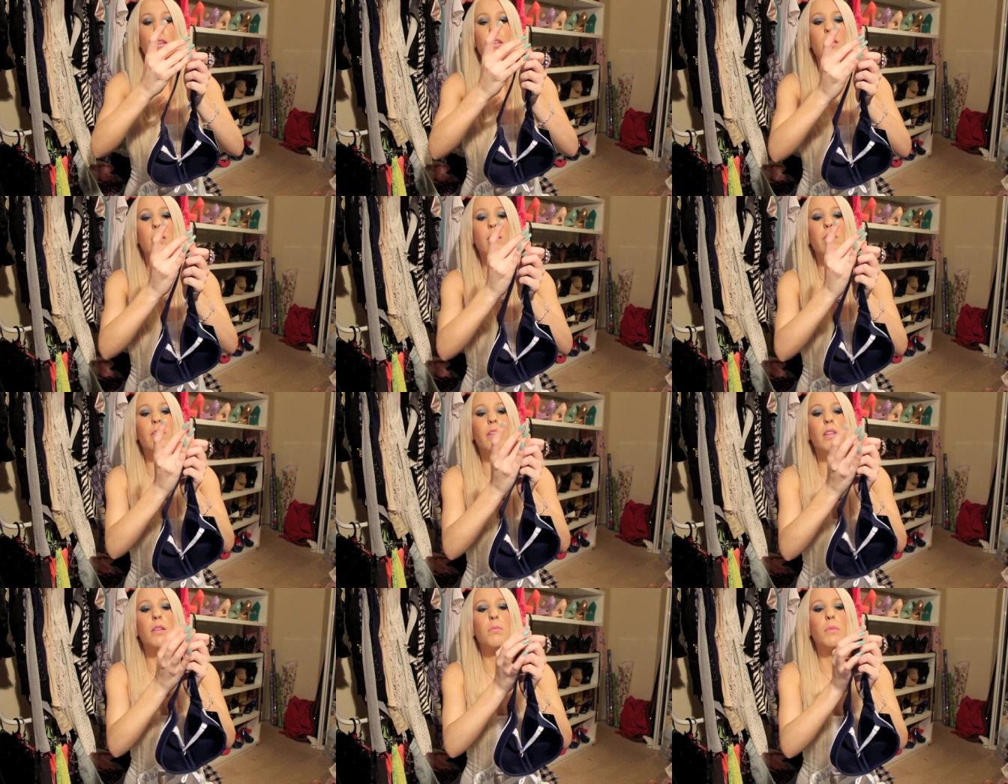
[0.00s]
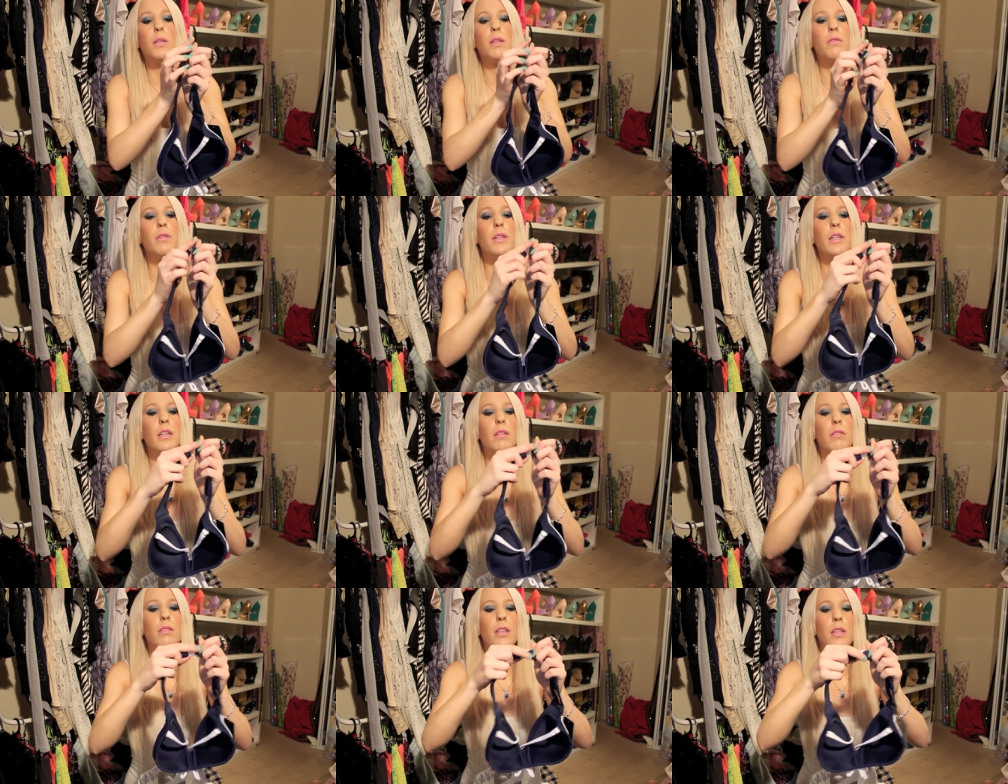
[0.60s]
this fitted me
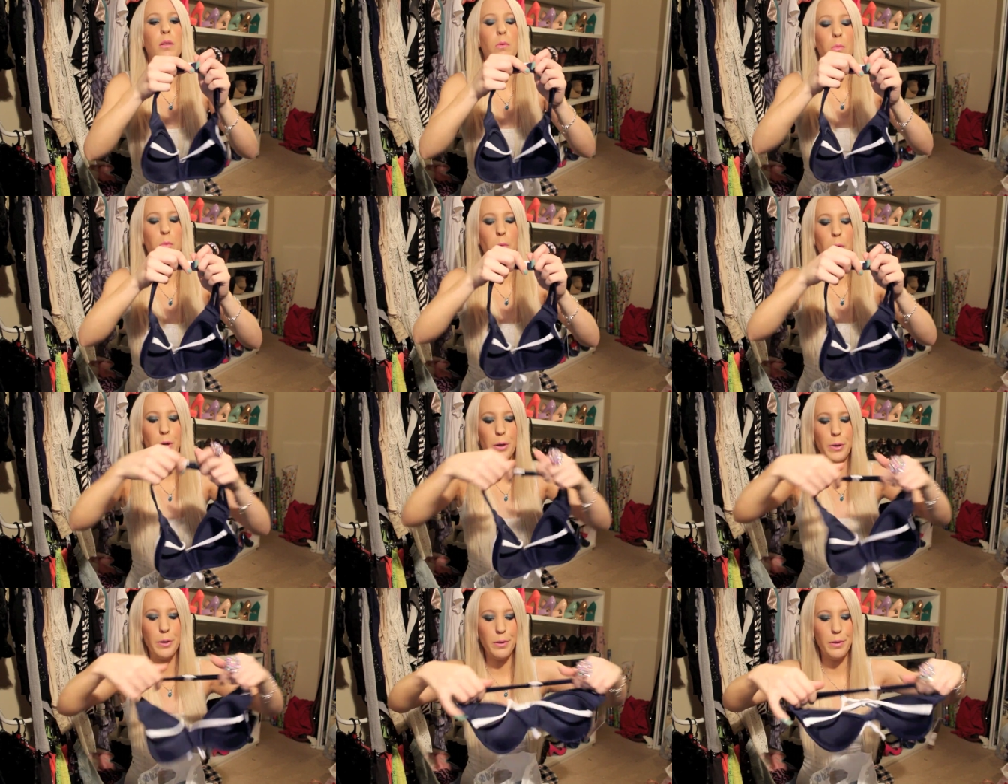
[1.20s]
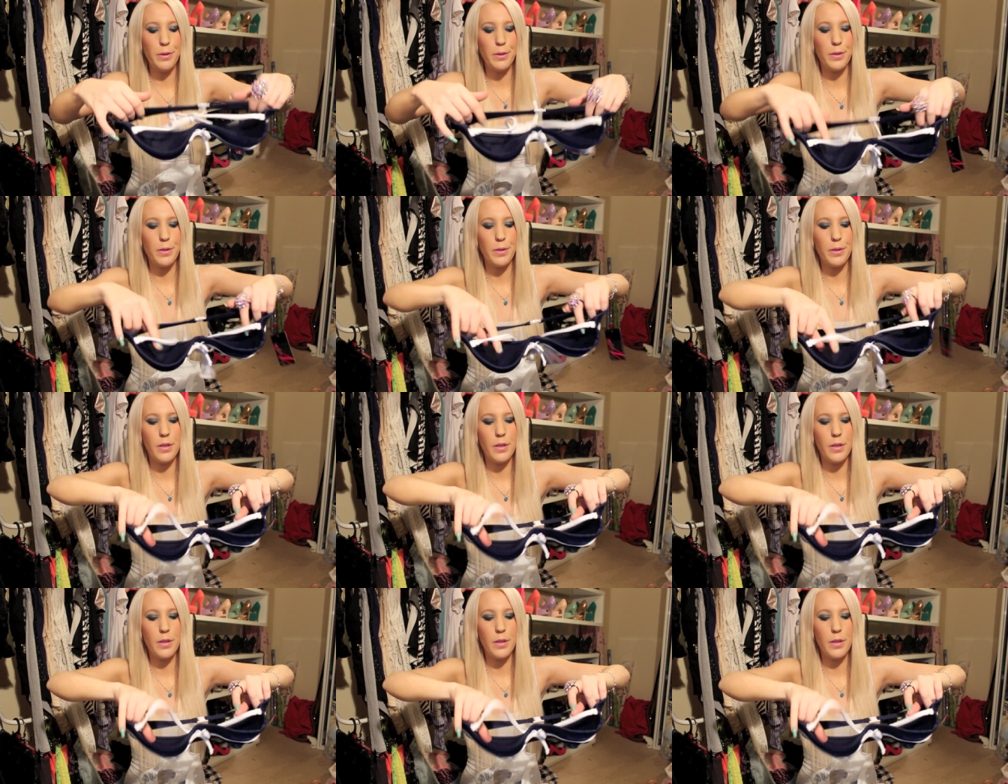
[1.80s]
really, really well.